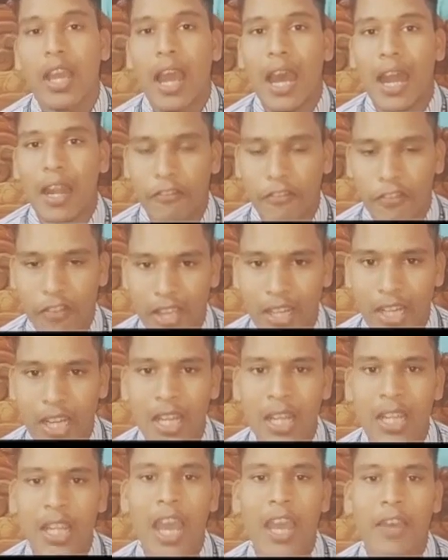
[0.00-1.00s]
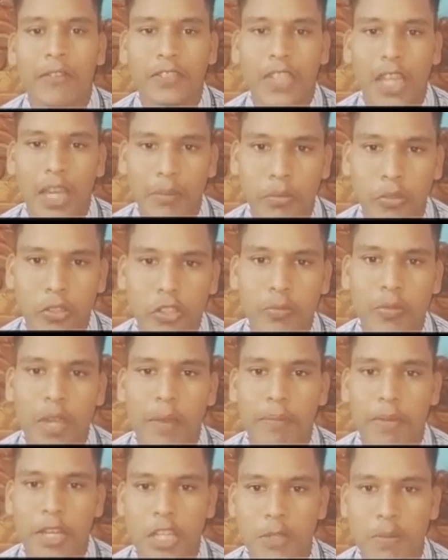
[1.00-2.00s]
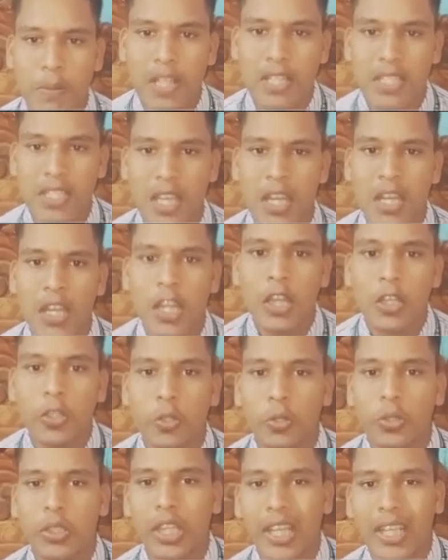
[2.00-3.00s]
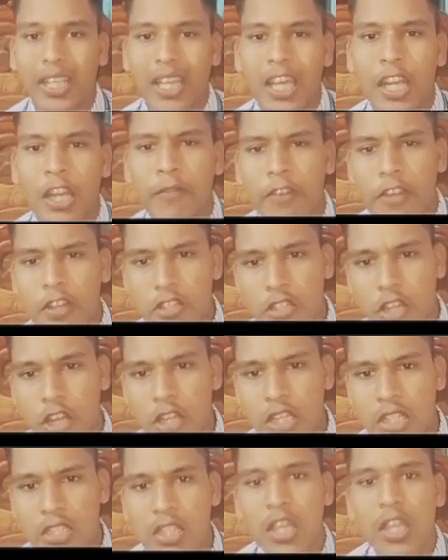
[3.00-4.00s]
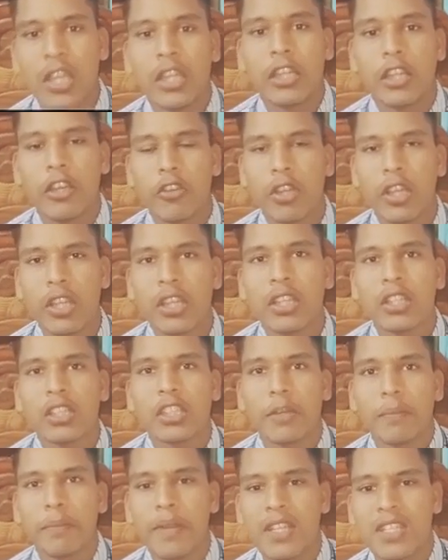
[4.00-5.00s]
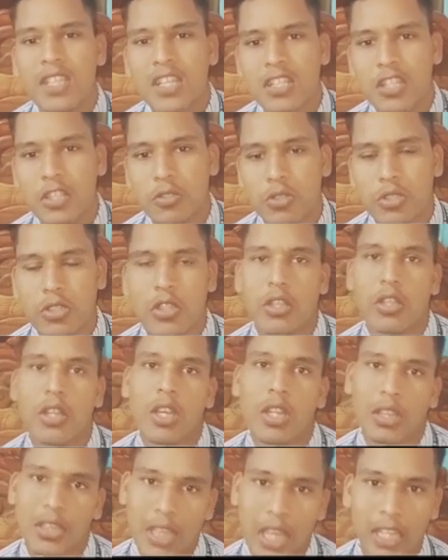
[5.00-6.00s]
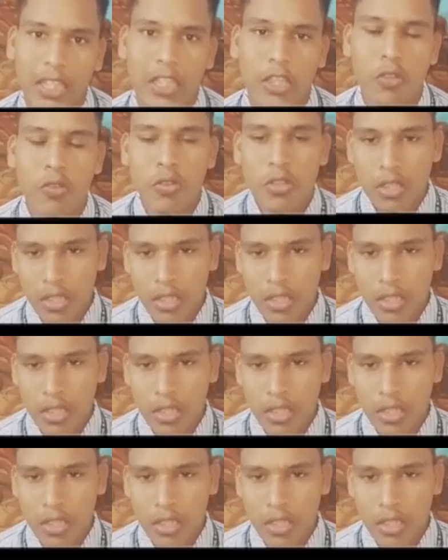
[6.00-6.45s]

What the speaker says: And finally, I am thankful to my principal sir to take care of our studies during the present situation. Thank you.